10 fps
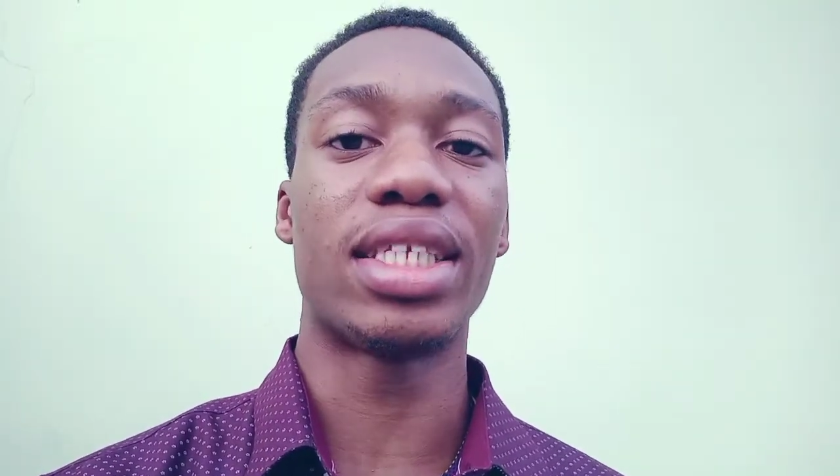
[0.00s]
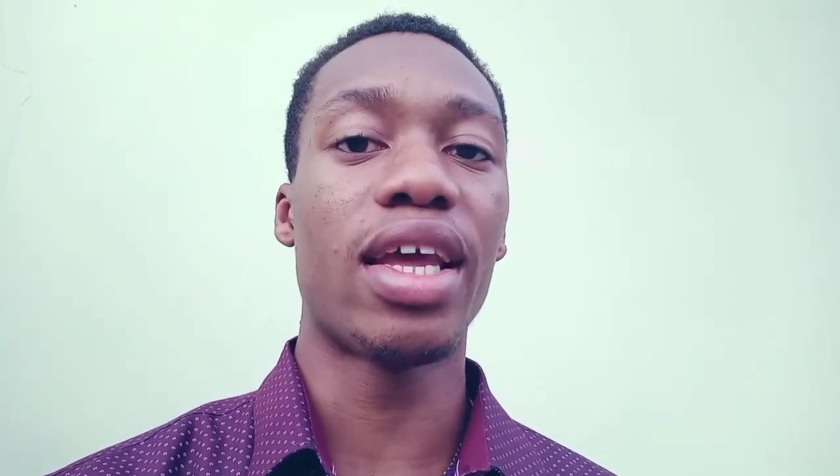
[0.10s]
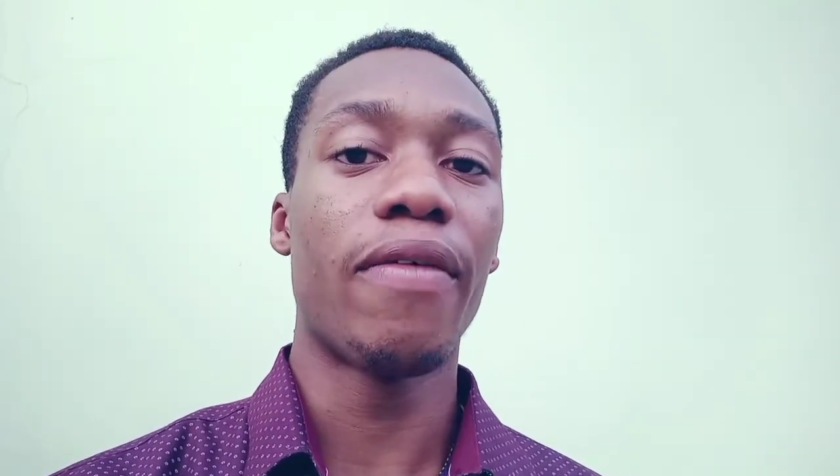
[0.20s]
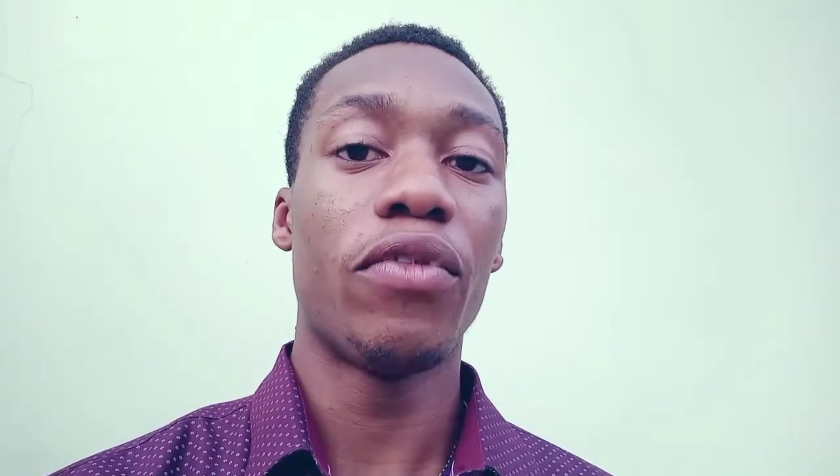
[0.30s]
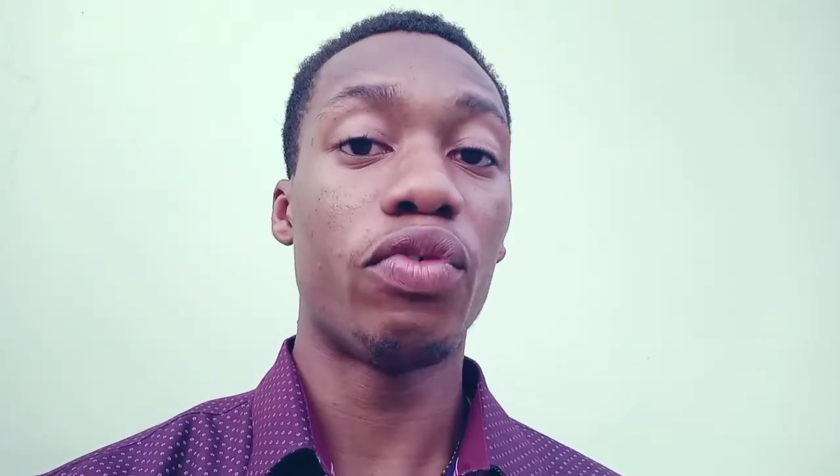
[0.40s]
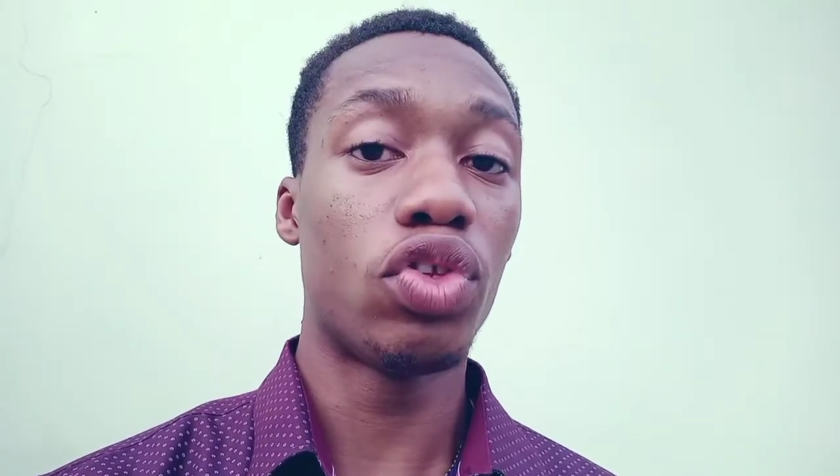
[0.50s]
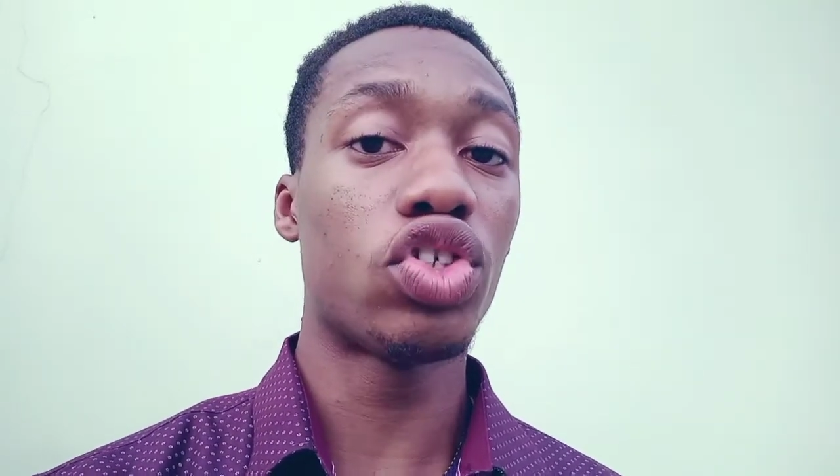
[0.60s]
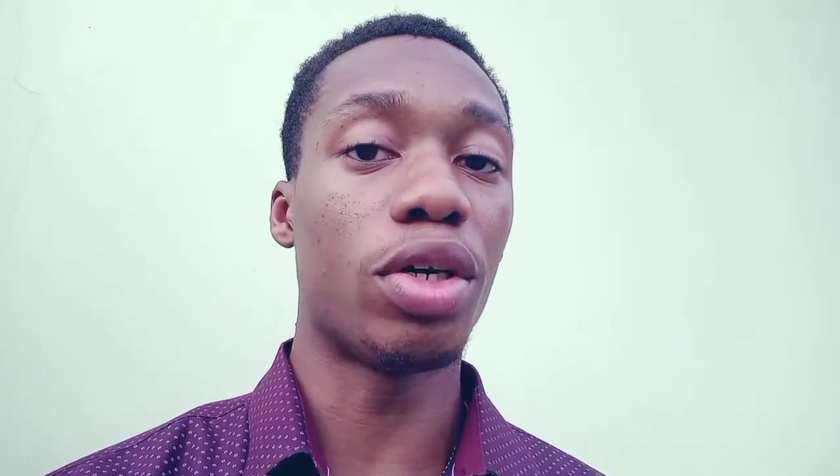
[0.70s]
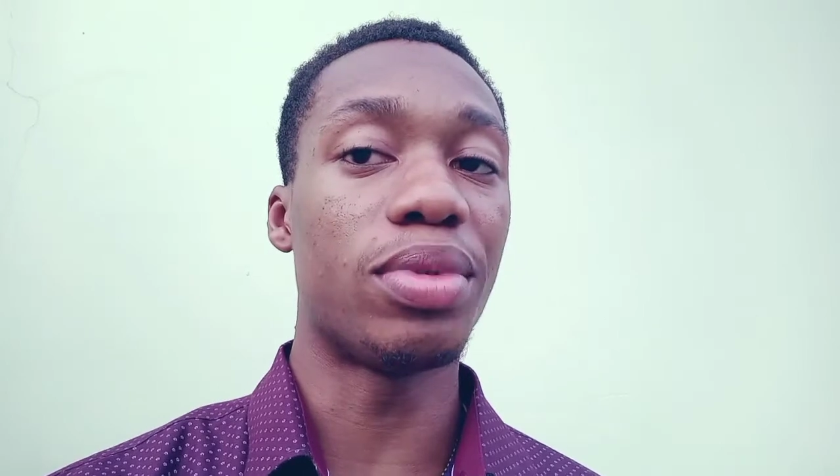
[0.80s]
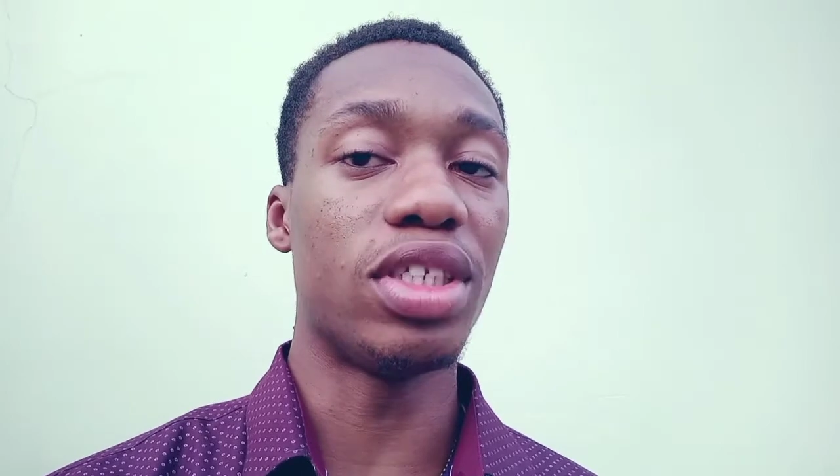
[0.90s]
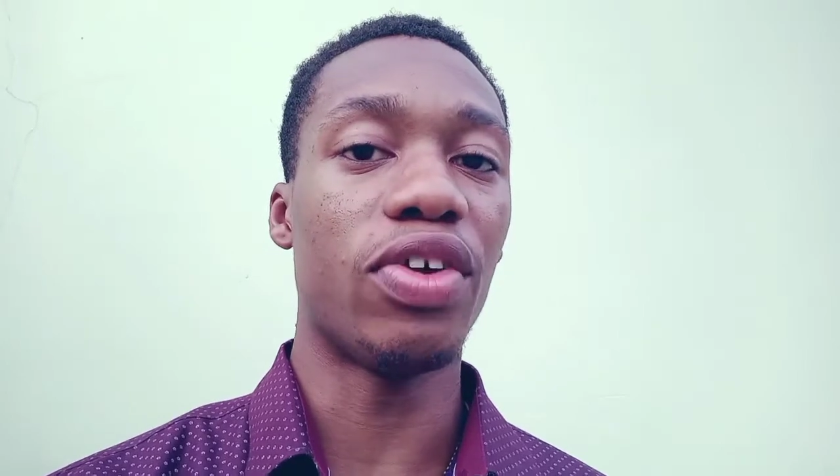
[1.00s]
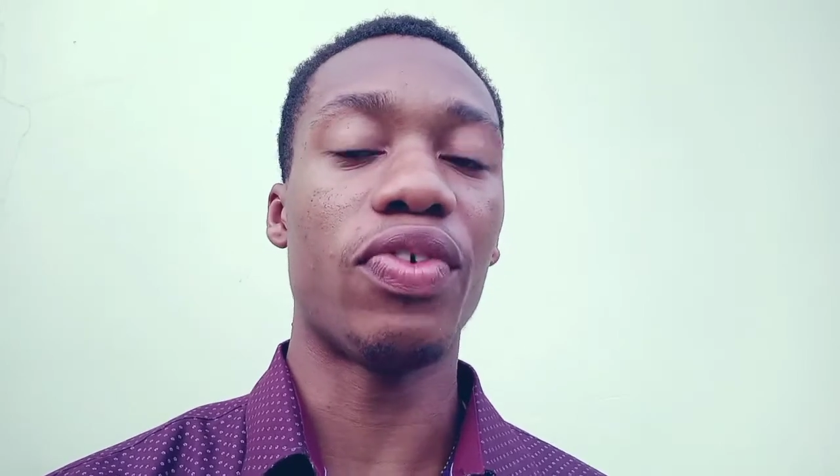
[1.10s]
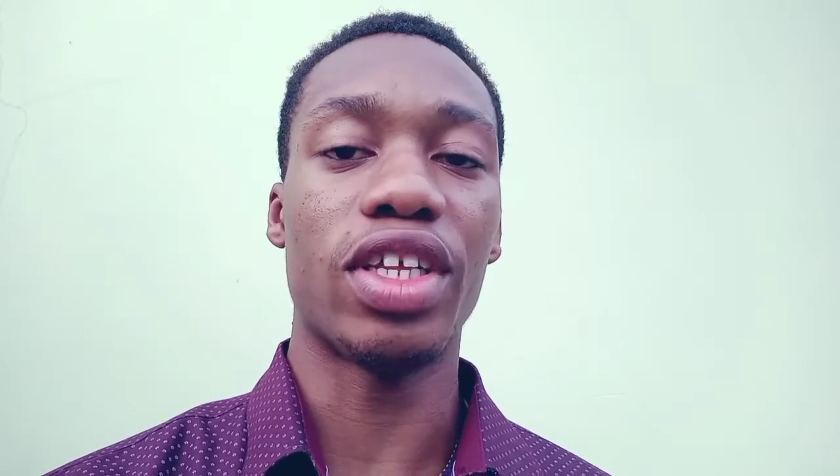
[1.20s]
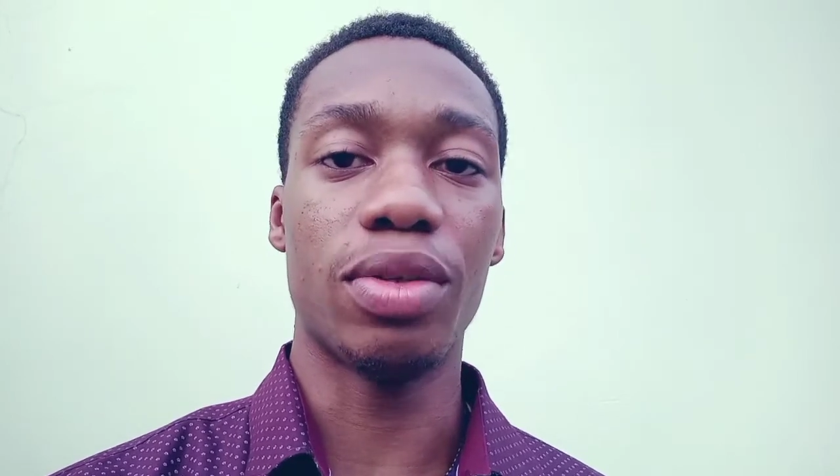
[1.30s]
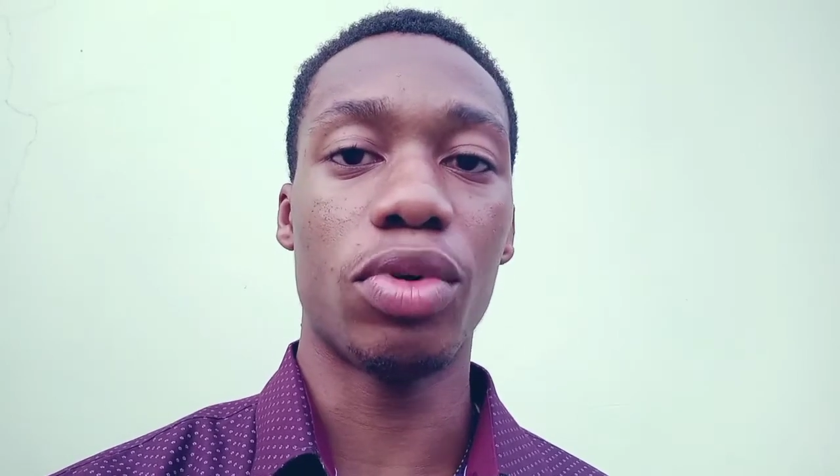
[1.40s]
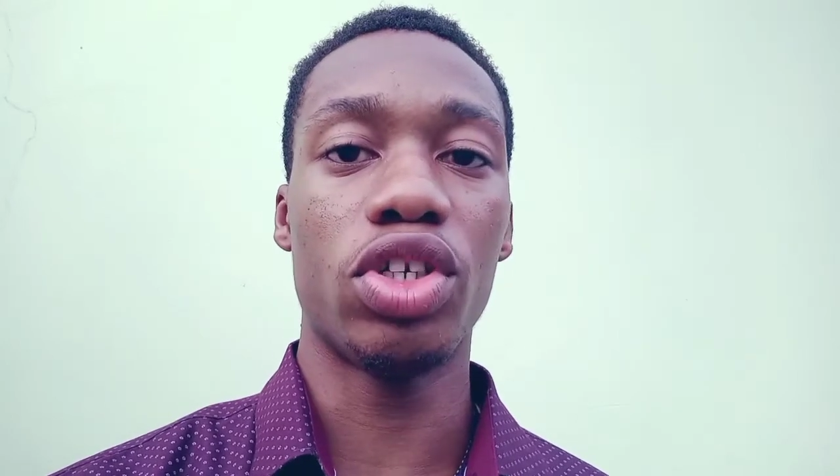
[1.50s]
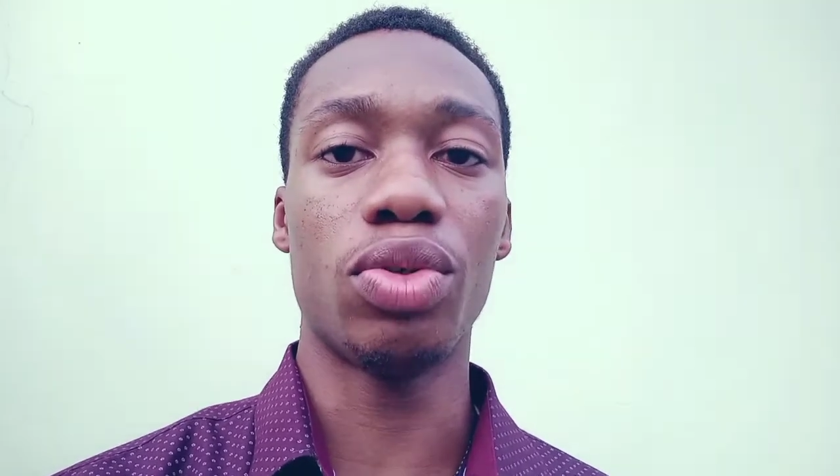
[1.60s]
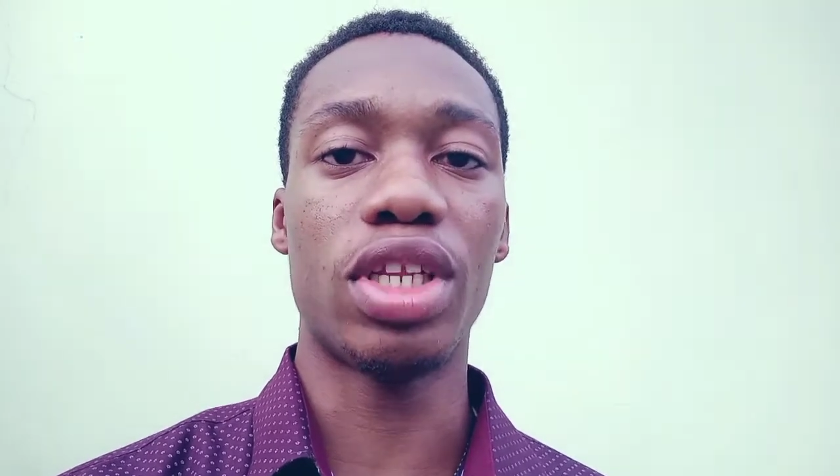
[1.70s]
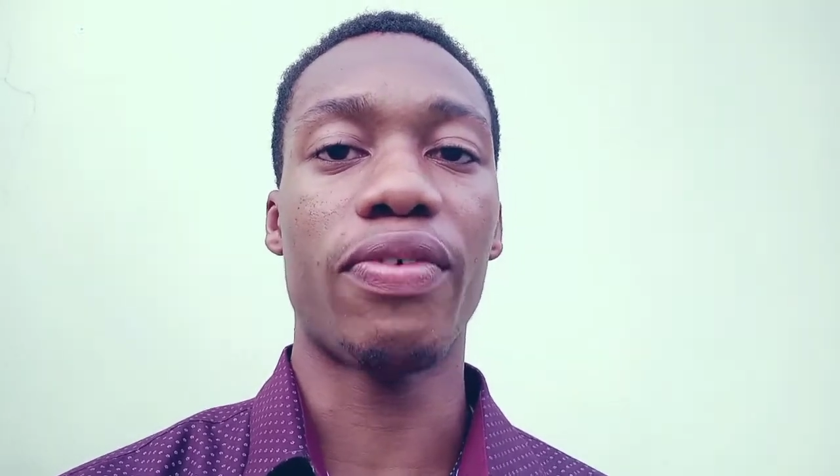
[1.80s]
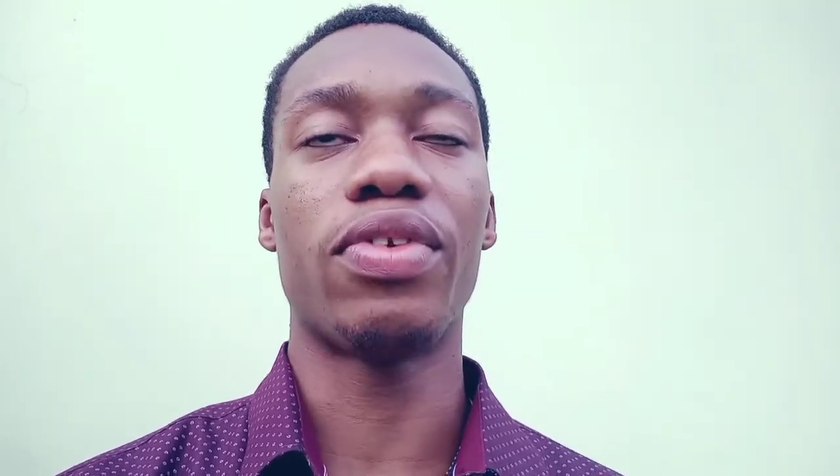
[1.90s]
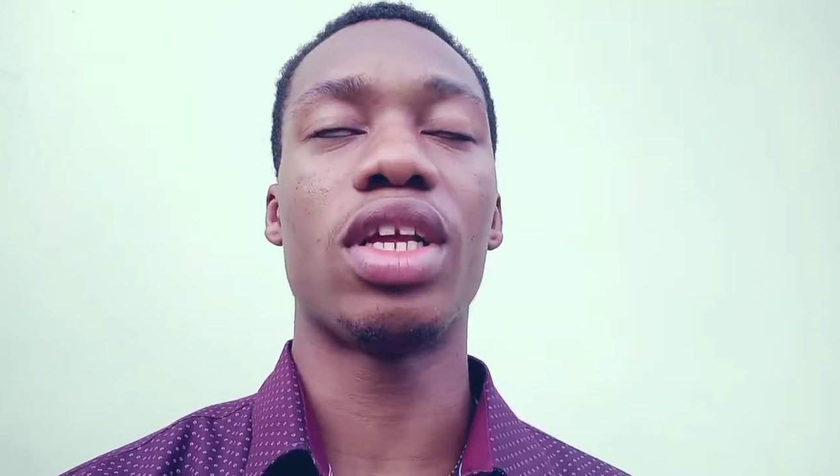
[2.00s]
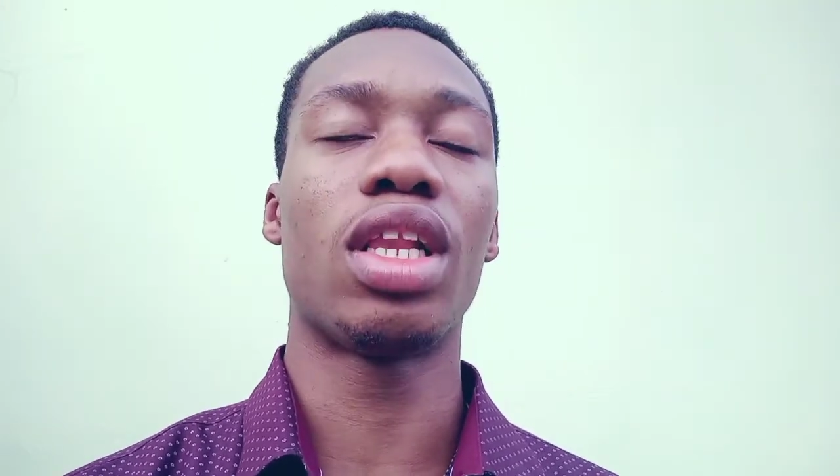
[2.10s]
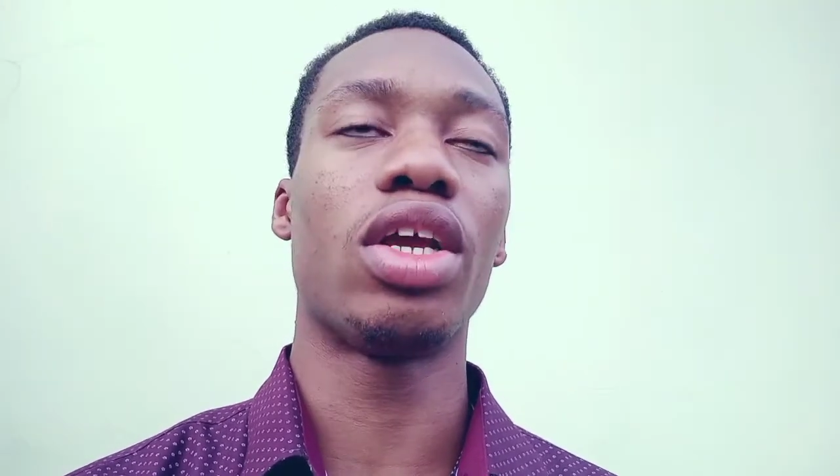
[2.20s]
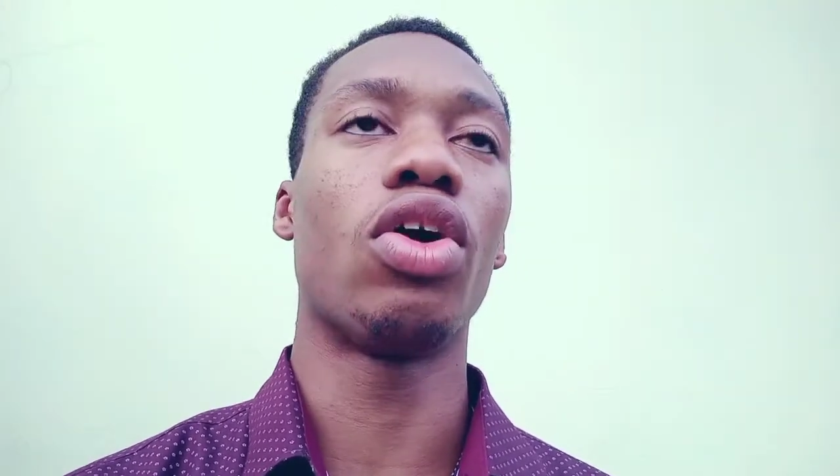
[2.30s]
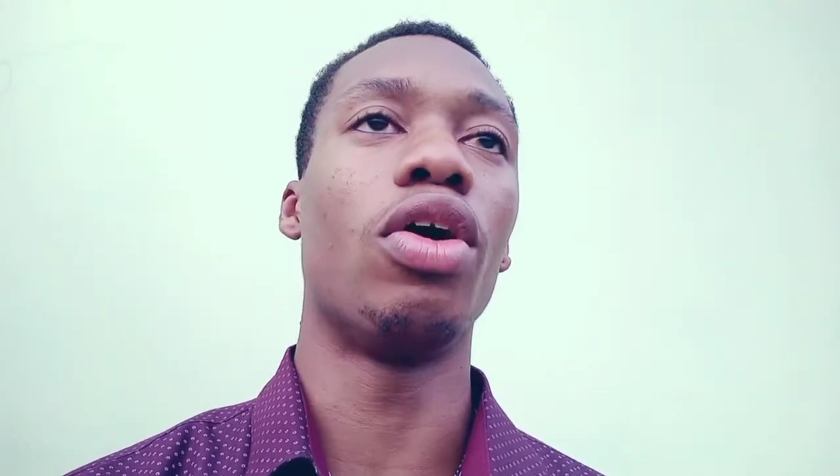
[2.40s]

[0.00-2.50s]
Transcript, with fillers: If you do something different, the money will definitely come.